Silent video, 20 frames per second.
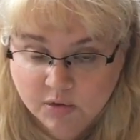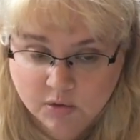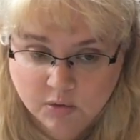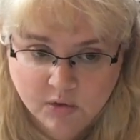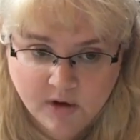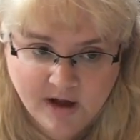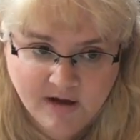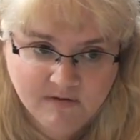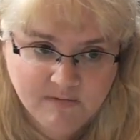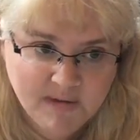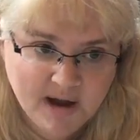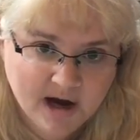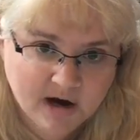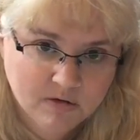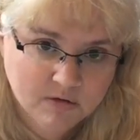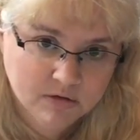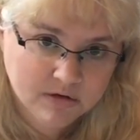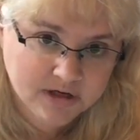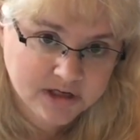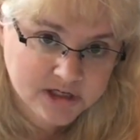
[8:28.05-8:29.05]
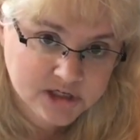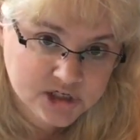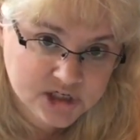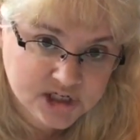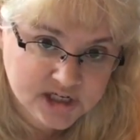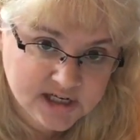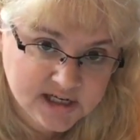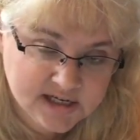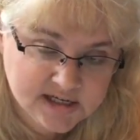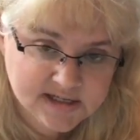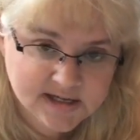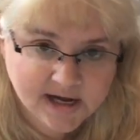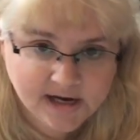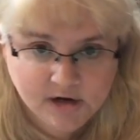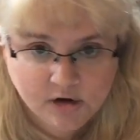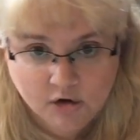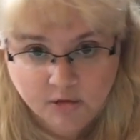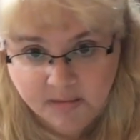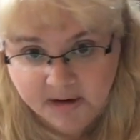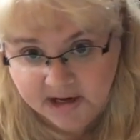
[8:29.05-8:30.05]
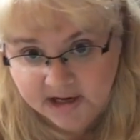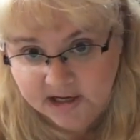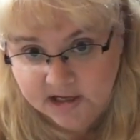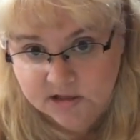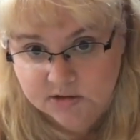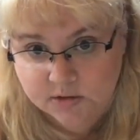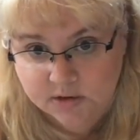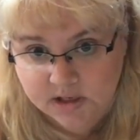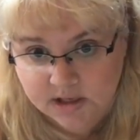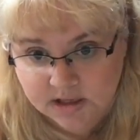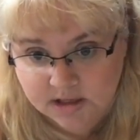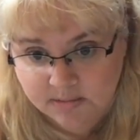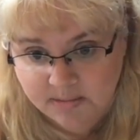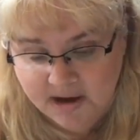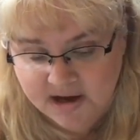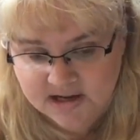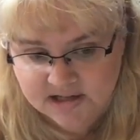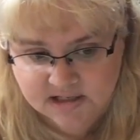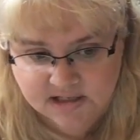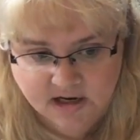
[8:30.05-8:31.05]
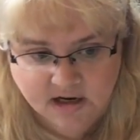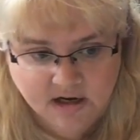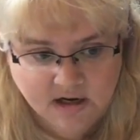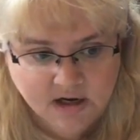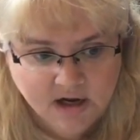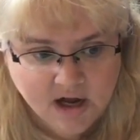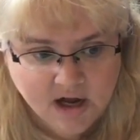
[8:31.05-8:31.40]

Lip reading: but we'll have macaroni and cheese. I know my kids will eat the pasta.